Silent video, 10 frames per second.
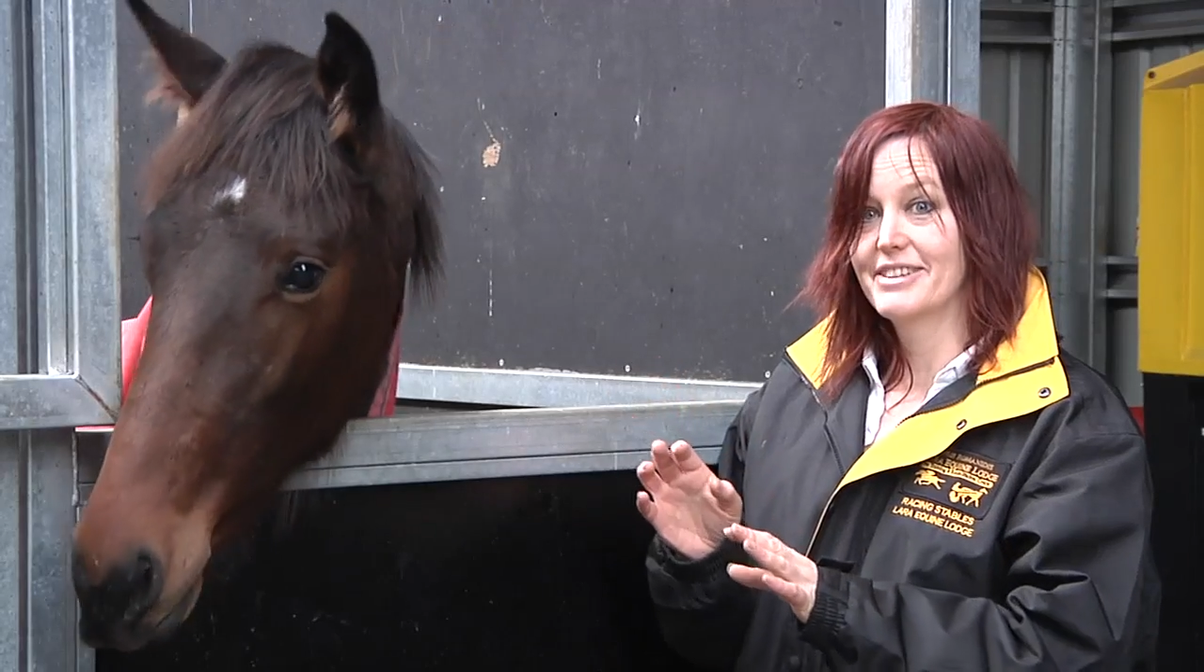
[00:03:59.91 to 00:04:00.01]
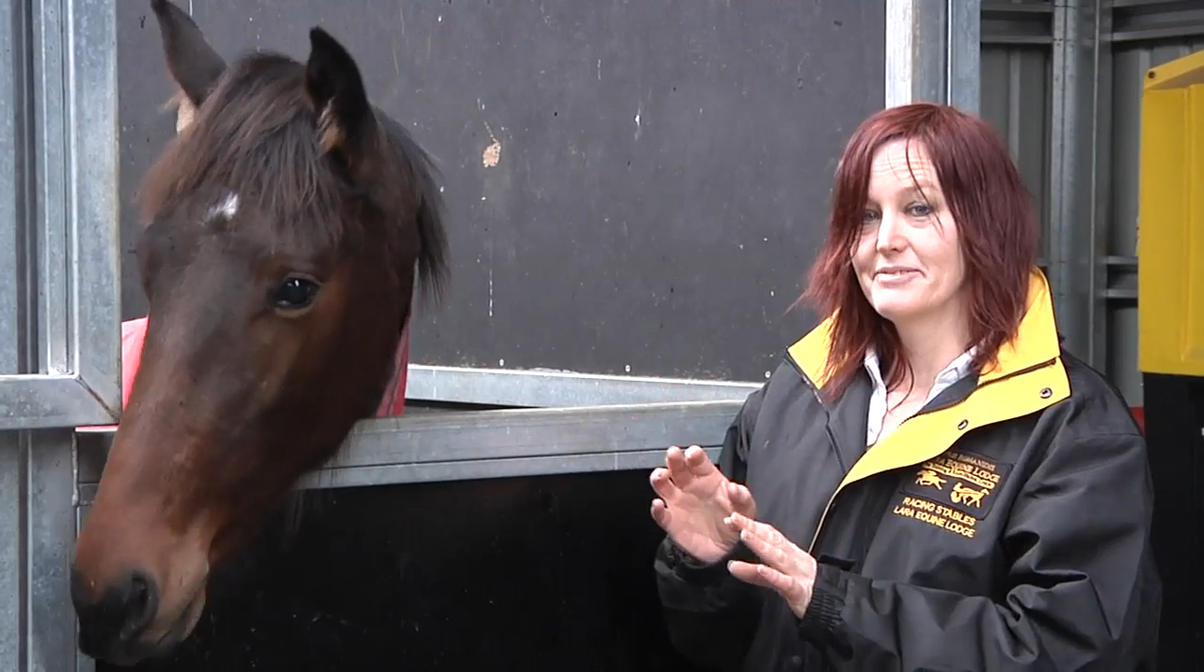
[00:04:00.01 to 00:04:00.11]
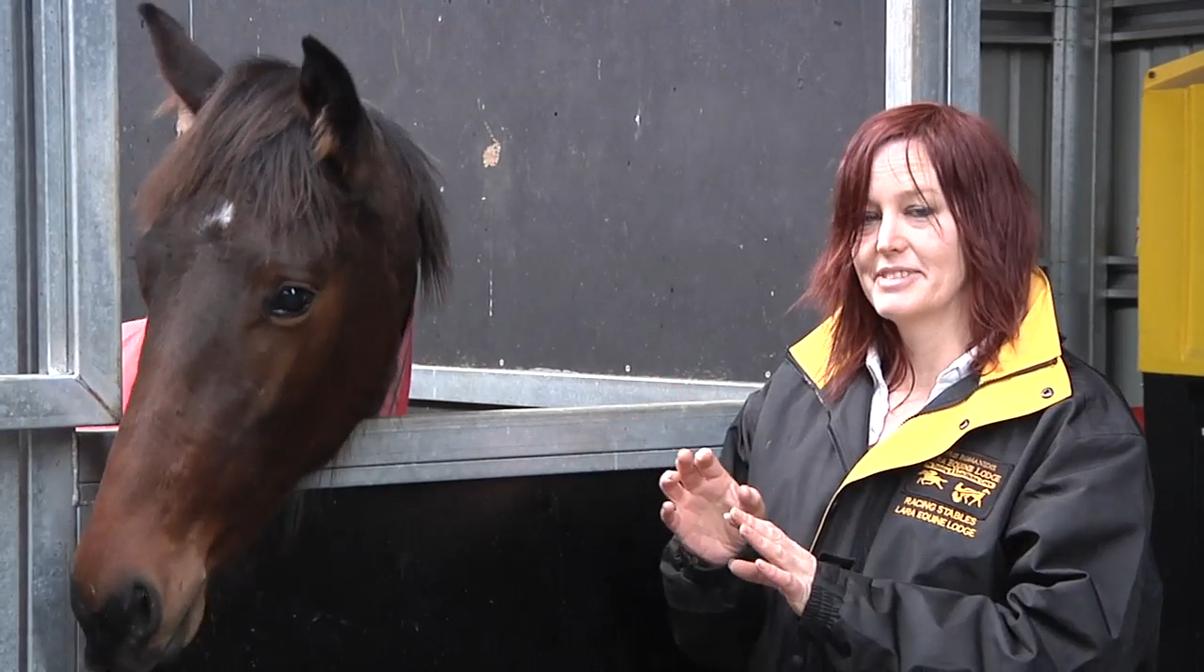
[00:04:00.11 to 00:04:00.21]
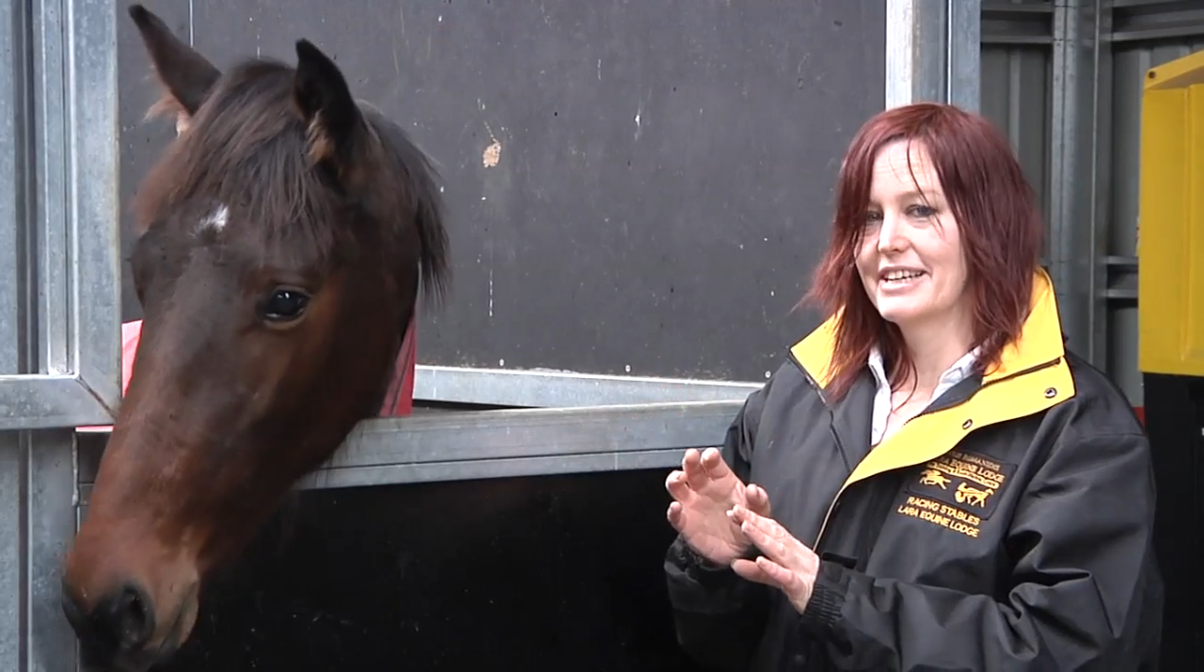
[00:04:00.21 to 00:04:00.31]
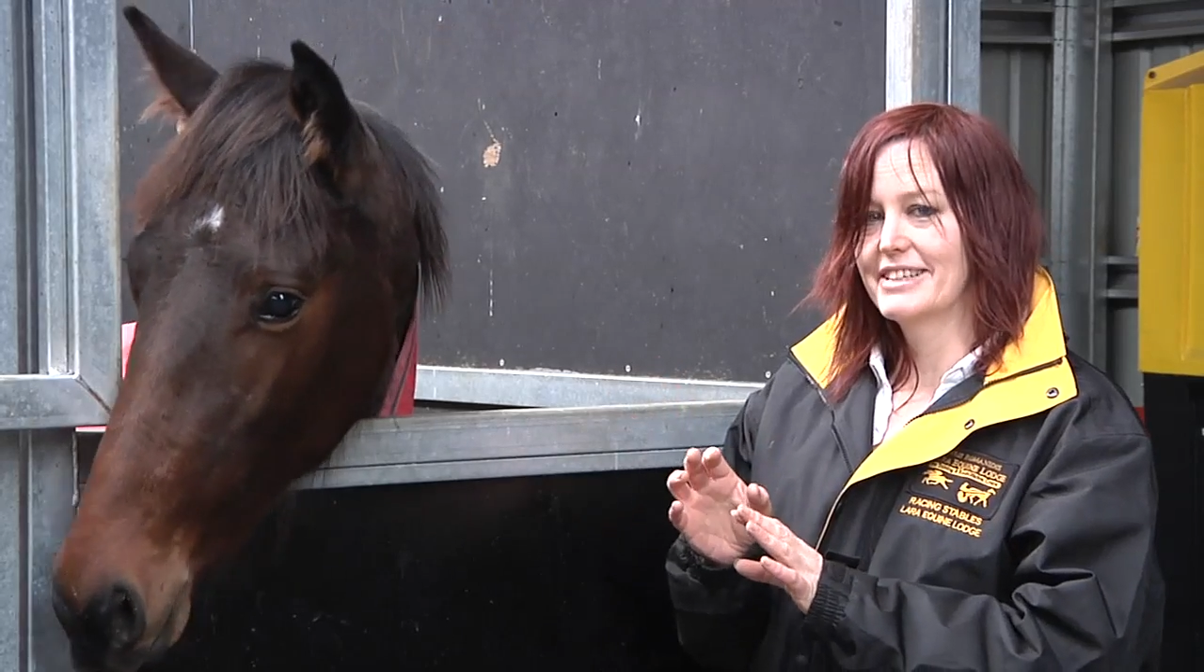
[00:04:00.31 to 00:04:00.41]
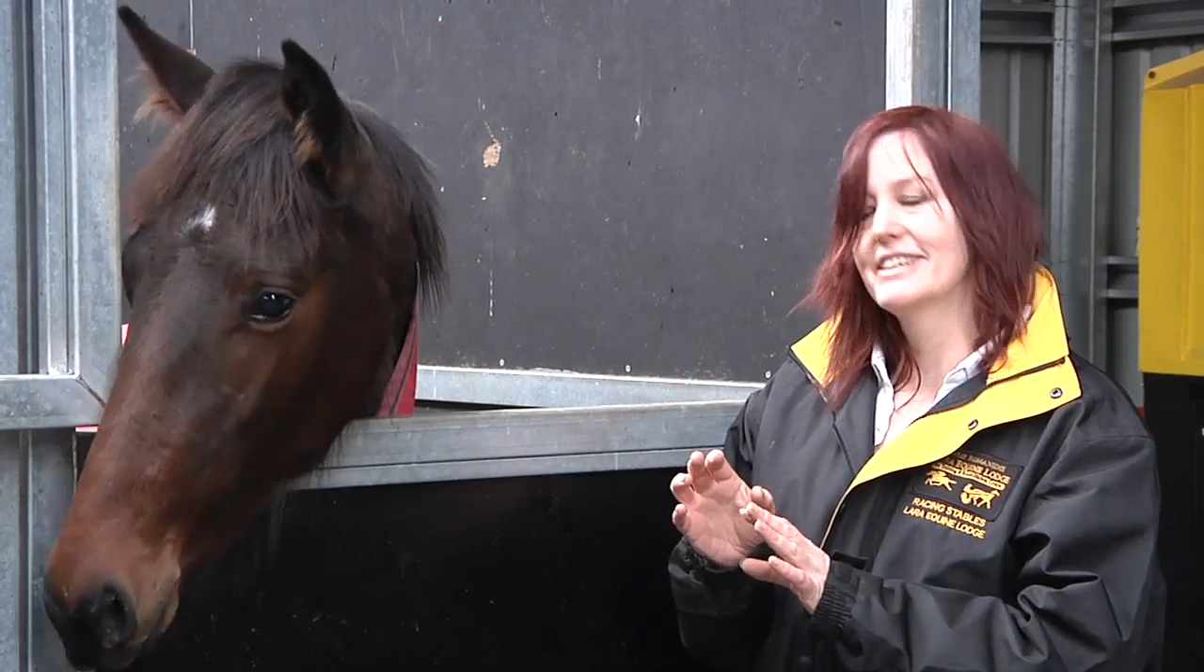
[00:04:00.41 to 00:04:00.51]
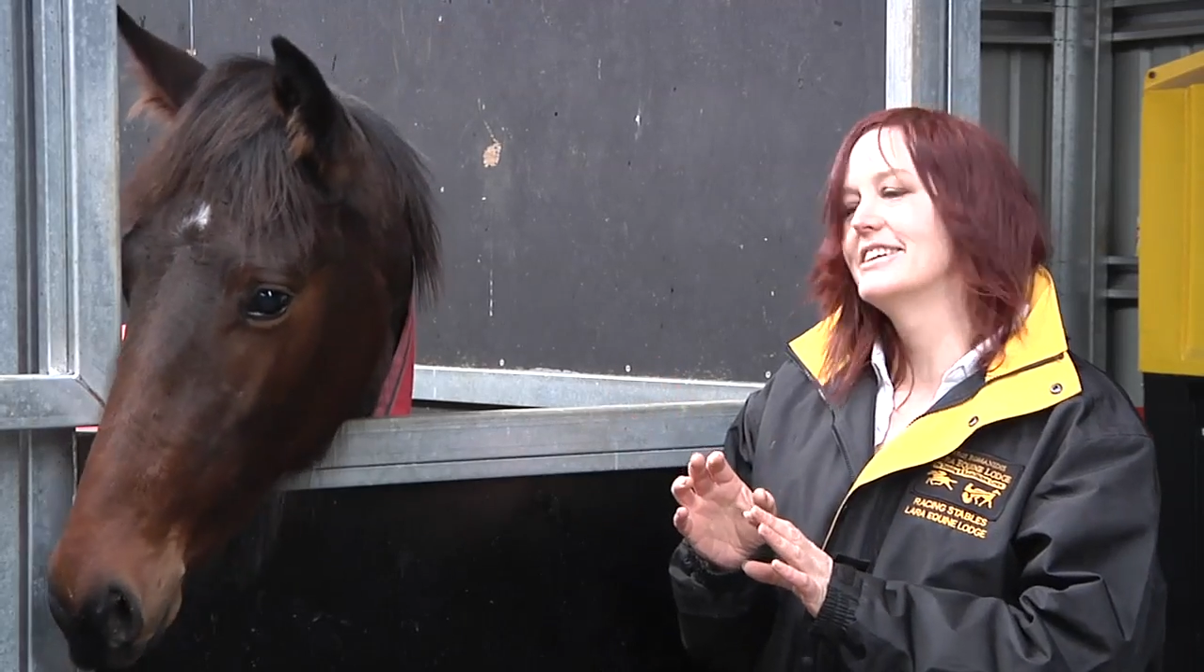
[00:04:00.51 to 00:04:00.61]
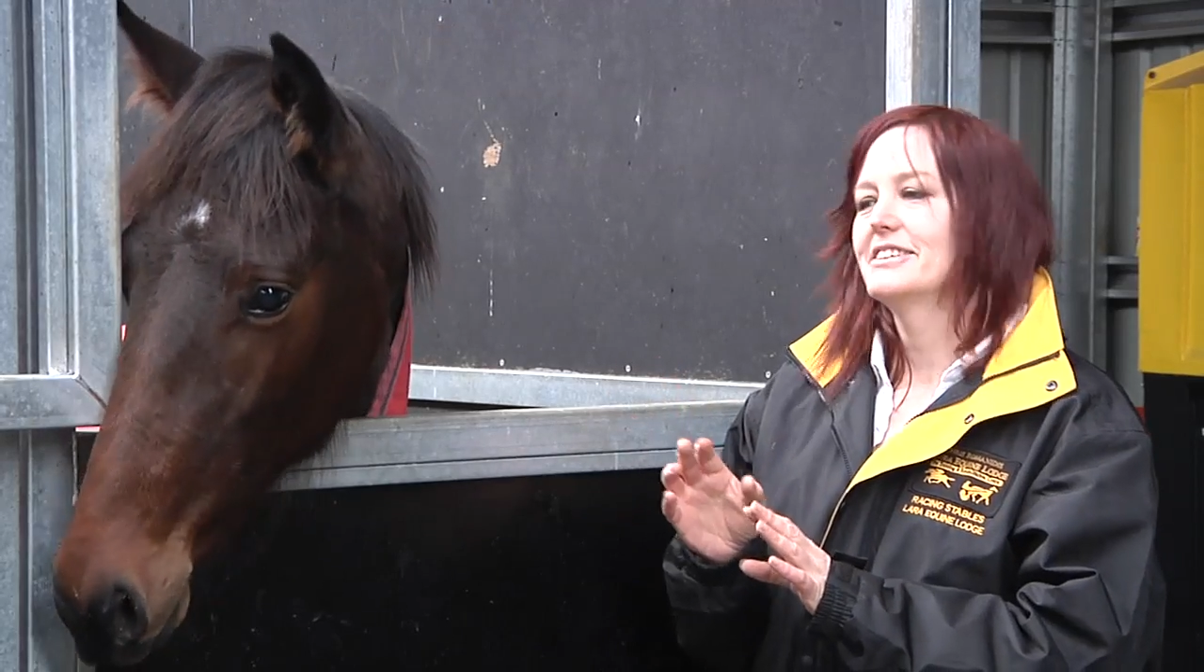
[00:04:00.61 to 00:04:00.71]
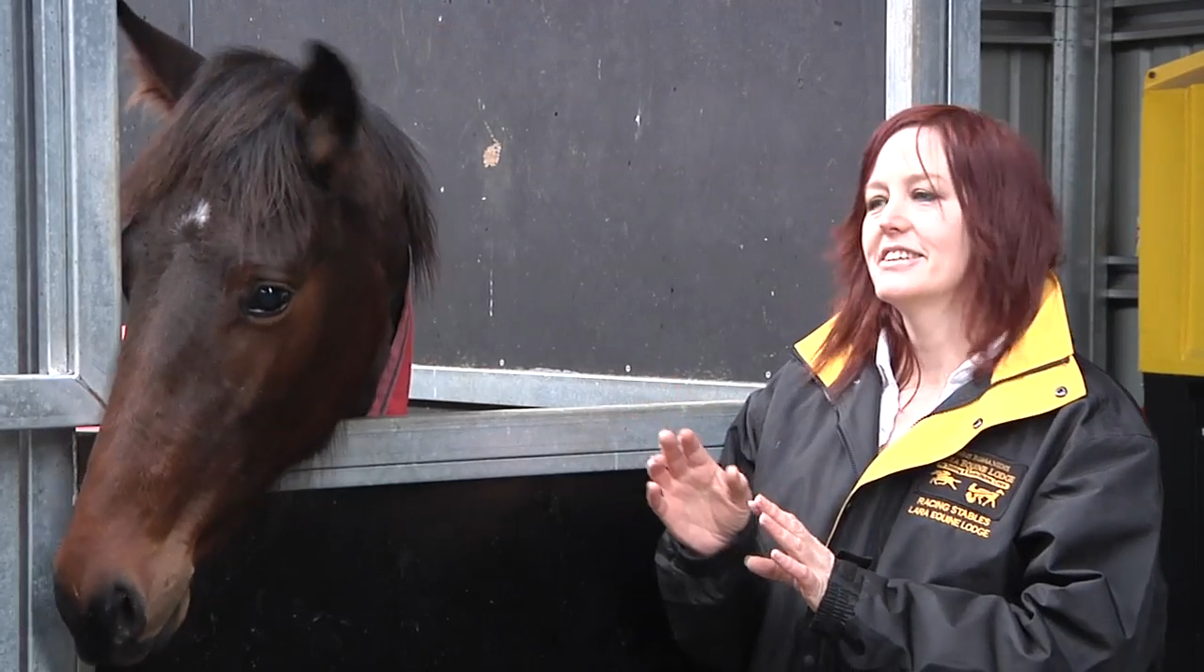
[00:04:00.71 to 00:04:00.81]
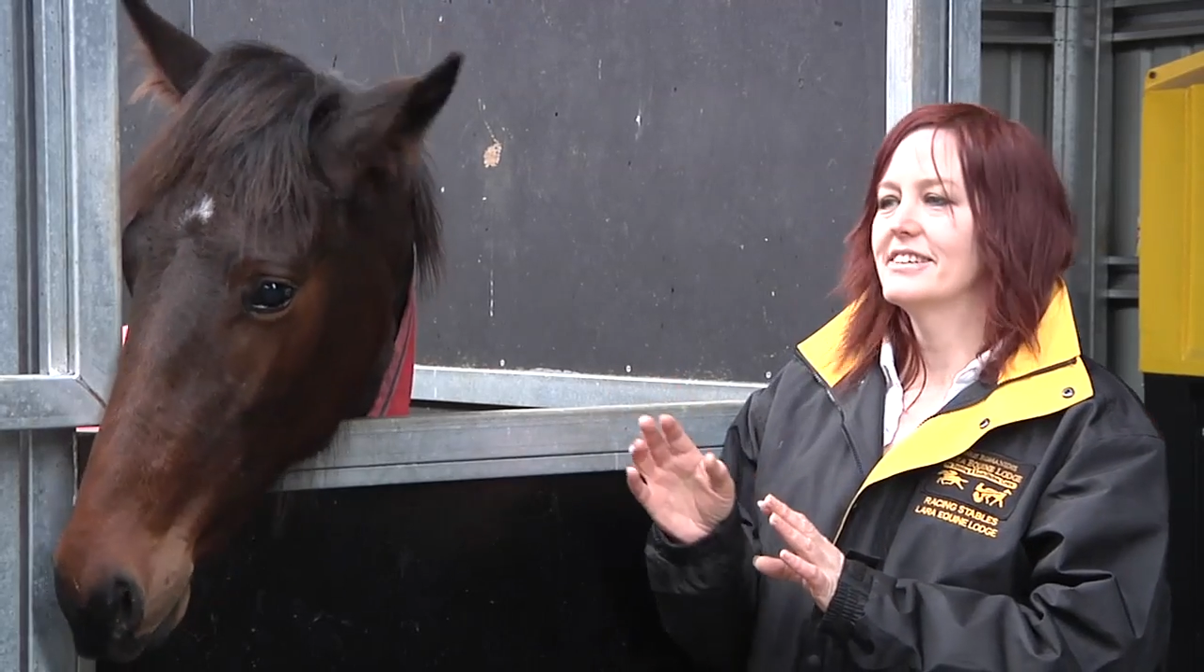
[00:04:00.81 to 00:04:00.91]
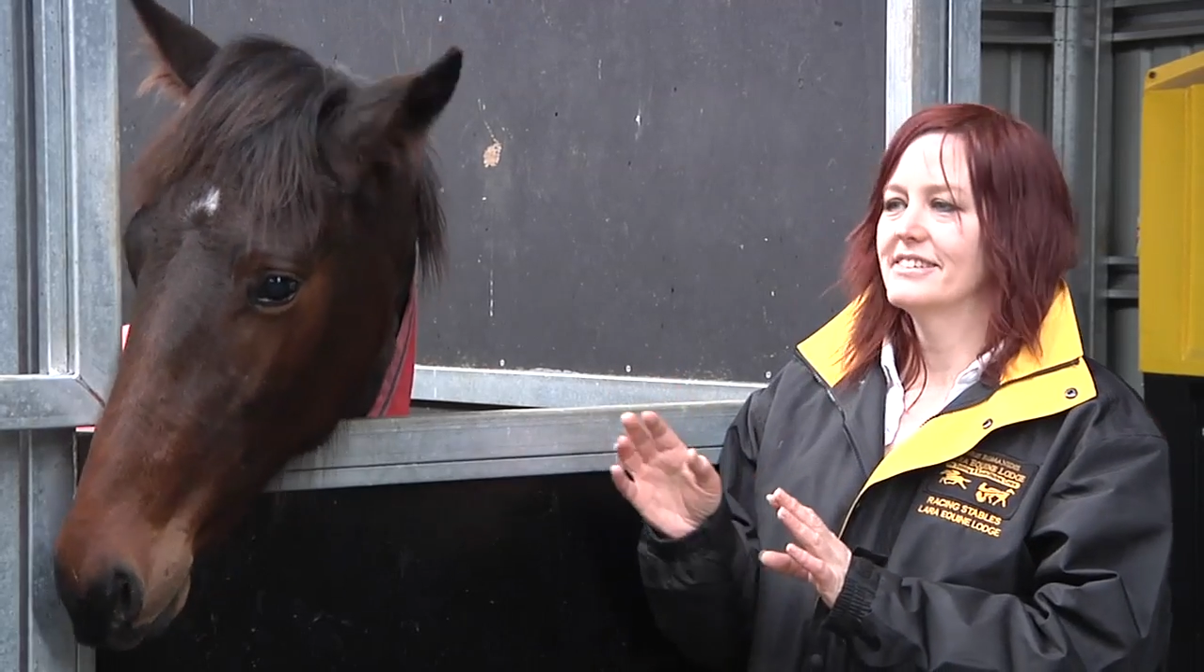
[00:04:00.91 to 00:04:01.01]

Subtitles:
them,